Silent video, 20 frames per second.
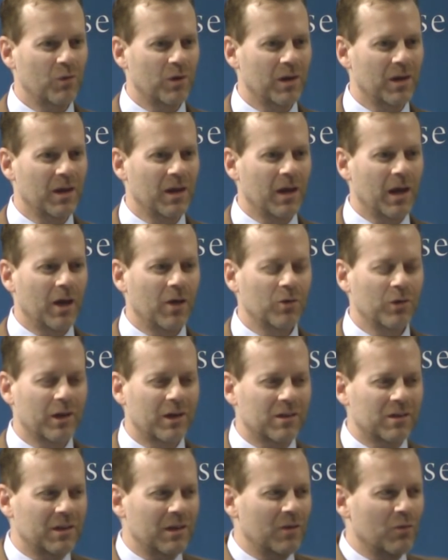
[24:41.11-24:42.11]
When Hillary
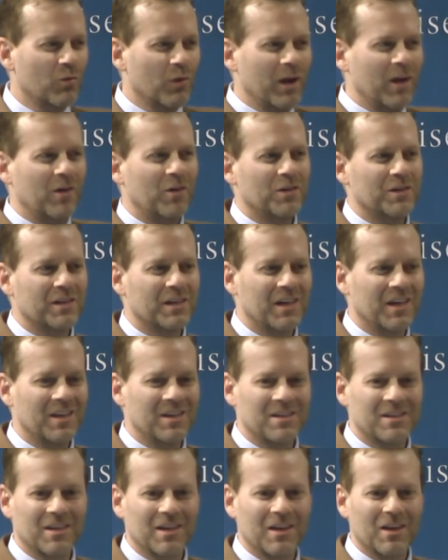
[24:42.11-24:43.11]
Clinton rails
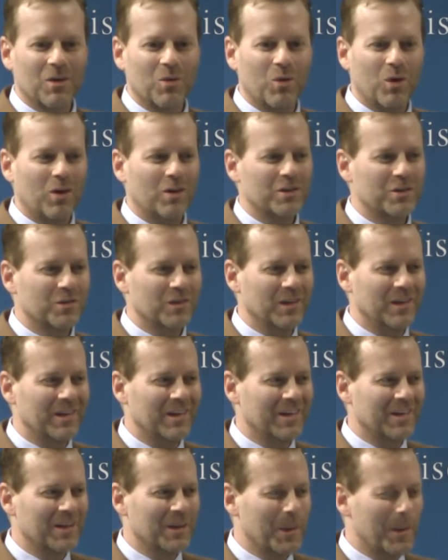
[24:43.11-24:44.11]
against Wall Street,